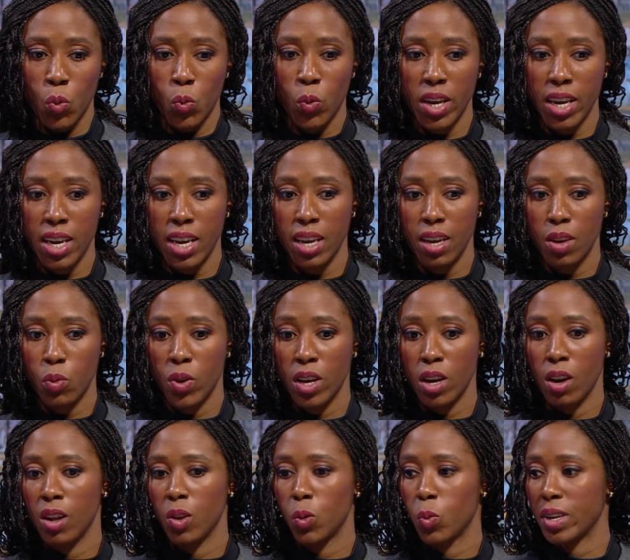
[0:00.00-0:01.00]

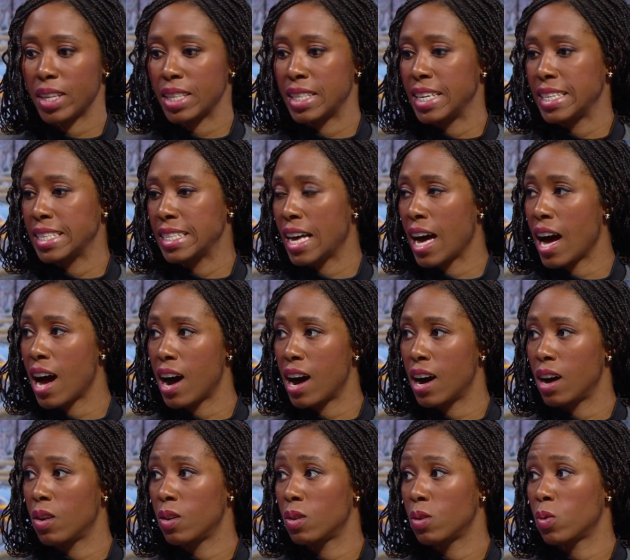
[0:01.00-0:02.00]
We all witnessed
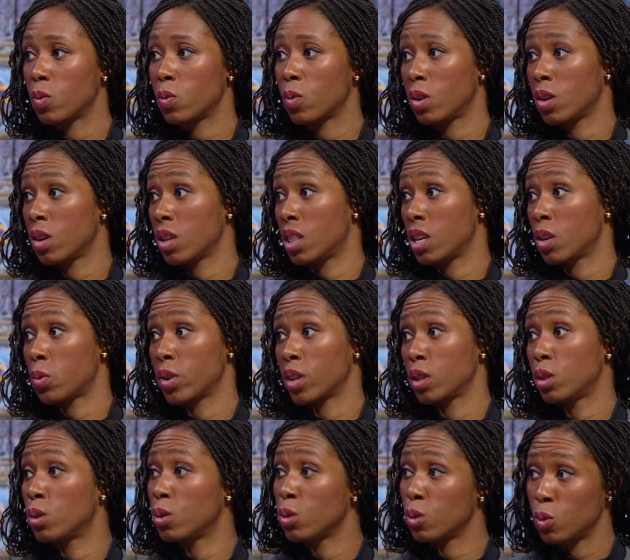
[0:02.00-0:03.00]
how there
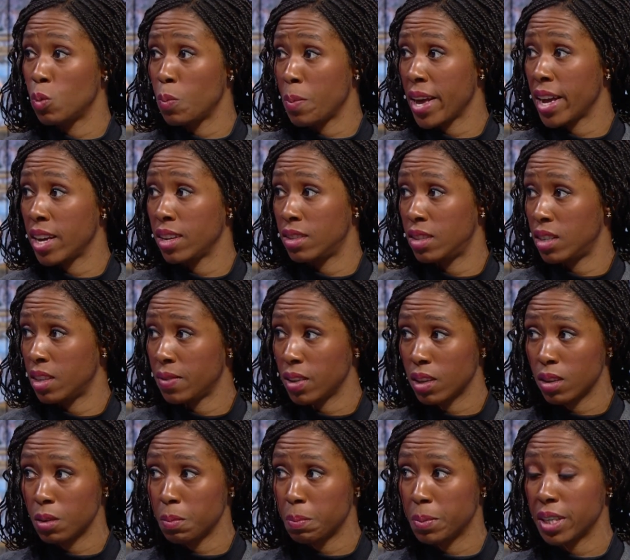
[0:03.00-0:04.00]
were two main
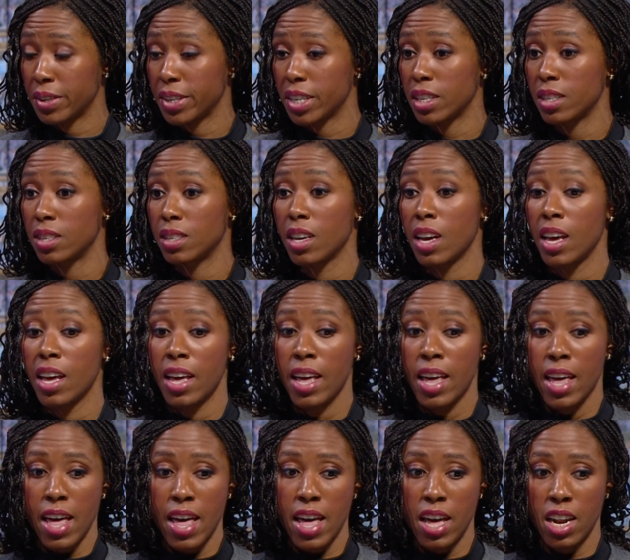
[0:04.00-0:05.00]
difficult periods,
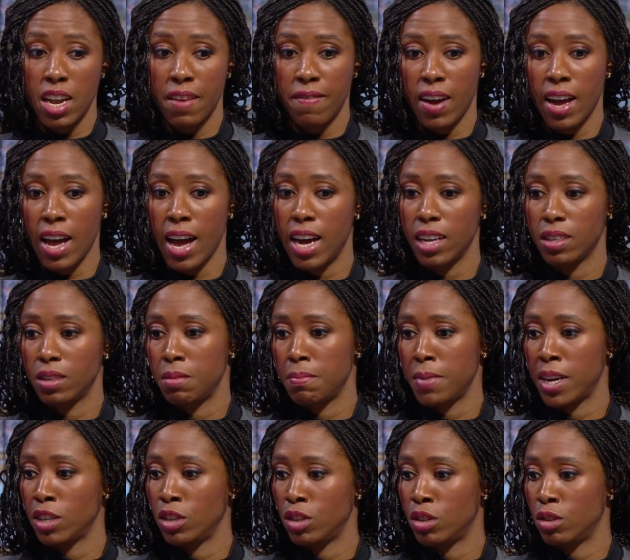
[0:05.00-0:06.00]
and if I had to
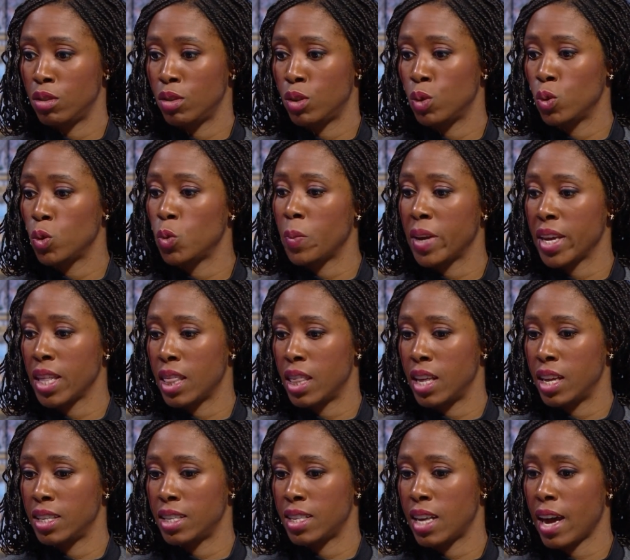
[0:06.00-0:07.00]
mention two main
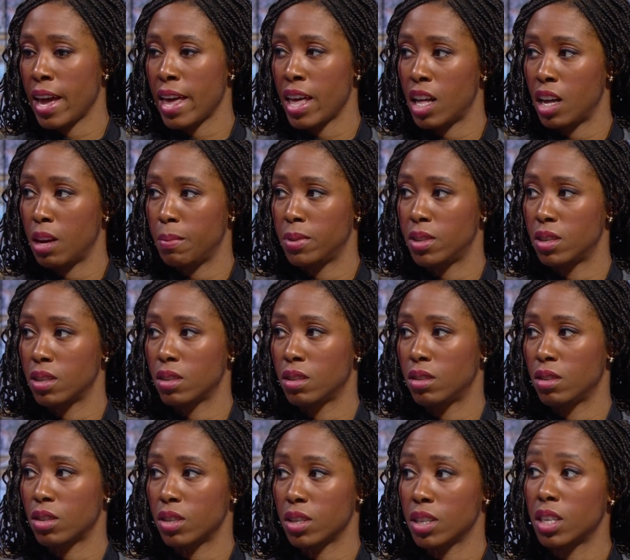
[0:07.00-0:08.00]
things that helped
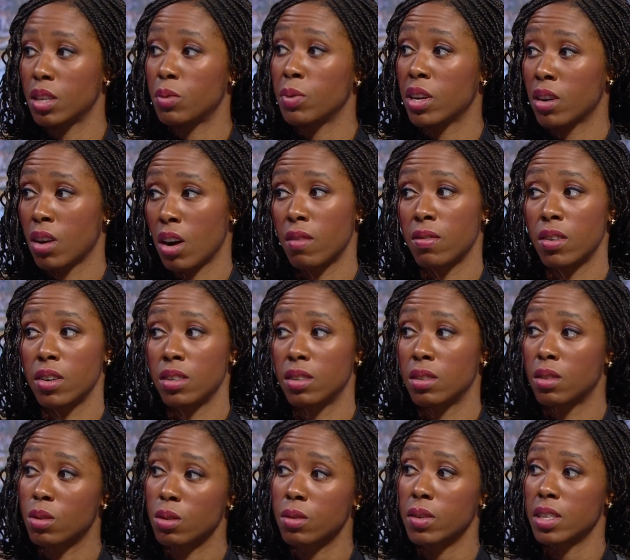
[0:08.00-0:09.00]
Turkey recover
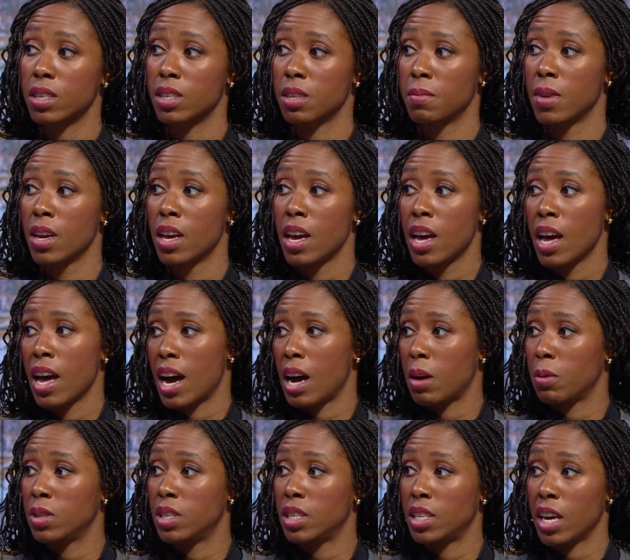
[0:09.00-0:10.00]
its tourism,
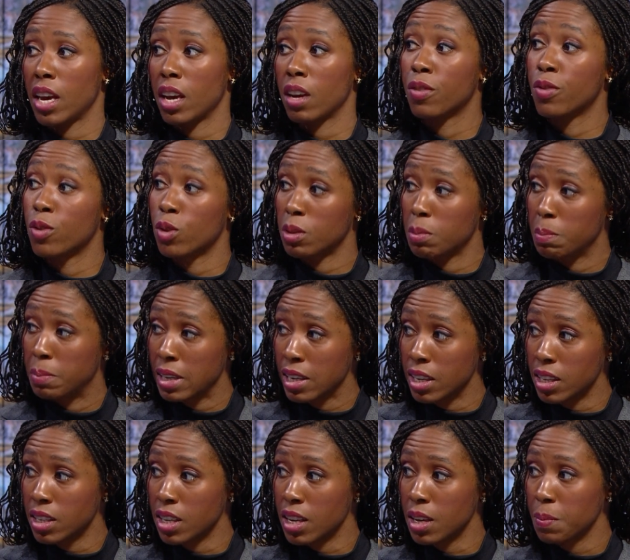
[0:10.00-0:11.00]
I would say
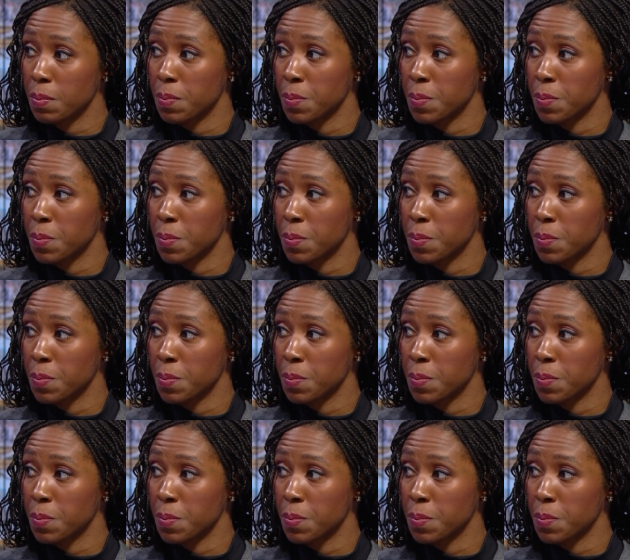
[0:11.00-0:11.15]
affordability